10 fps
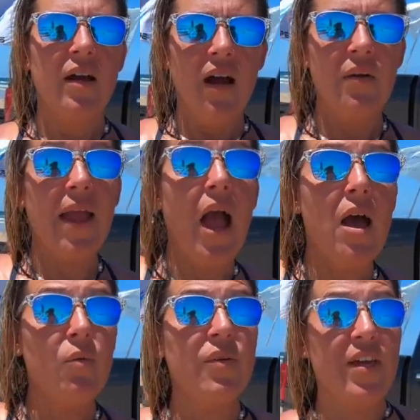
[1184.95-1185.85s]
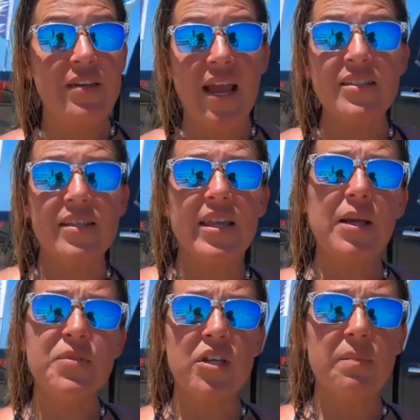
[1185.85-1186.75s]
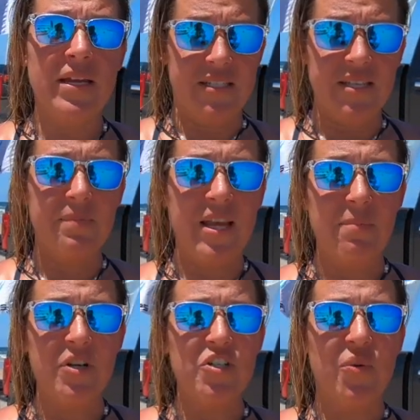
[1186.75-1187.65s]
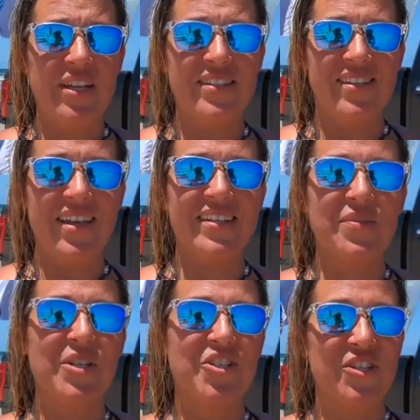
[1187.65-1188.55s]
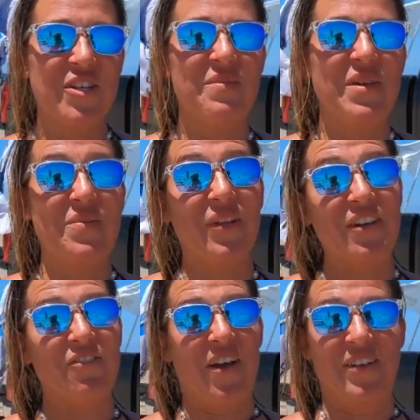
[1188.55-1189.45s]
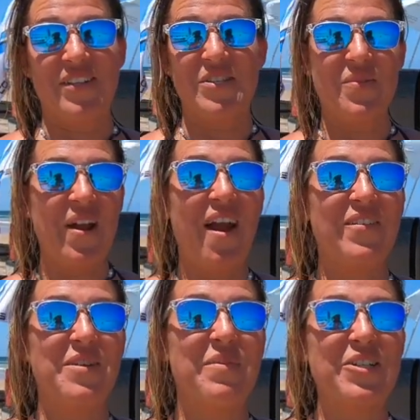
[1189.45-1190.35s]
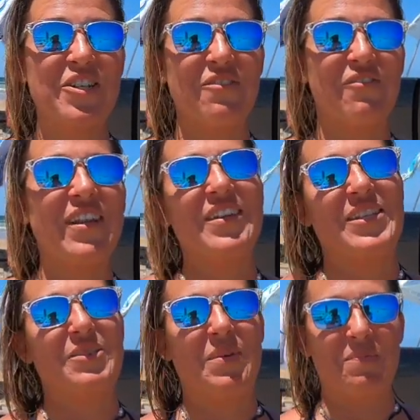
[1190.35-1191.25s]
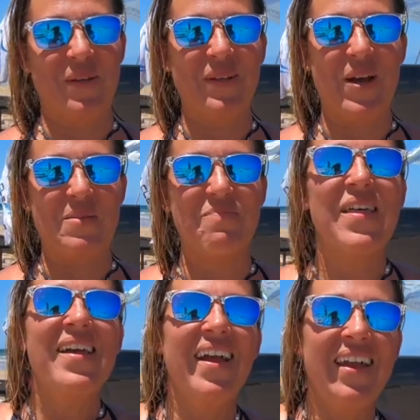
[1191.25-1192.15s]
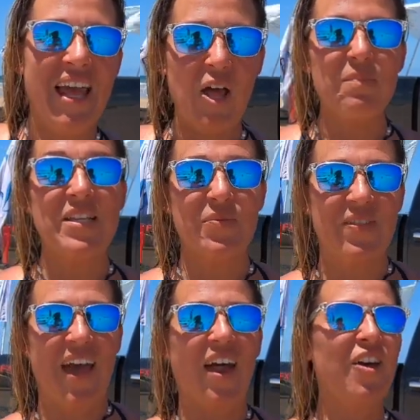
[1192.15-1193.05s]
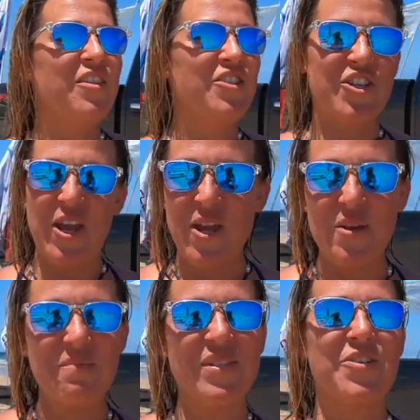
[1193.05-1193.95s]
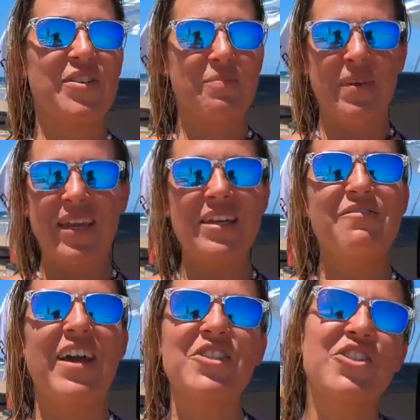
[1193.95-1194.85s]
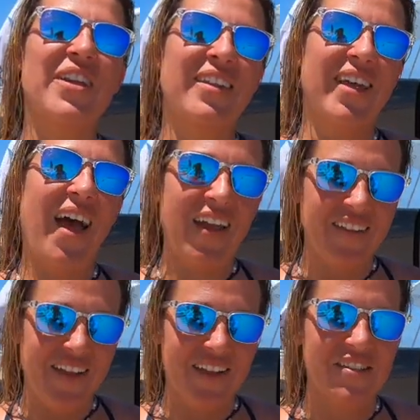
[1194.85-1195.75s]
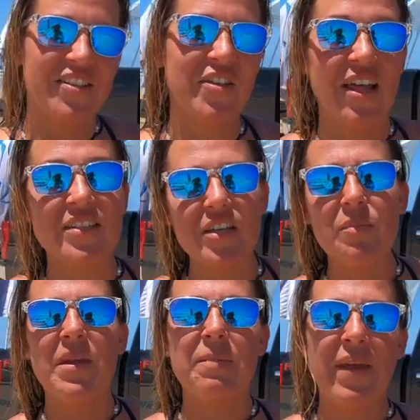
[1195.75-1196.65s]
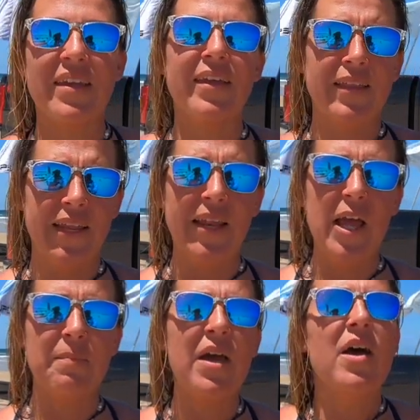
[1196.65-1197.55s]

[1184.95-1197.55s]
Okay, well, the next cleanup's going to be September 26th, which is going to be really fun because we're having a bunch of fitness people come and help us with that. All the gyms, there's a big convention on the island, so that's going to be a big cleanup.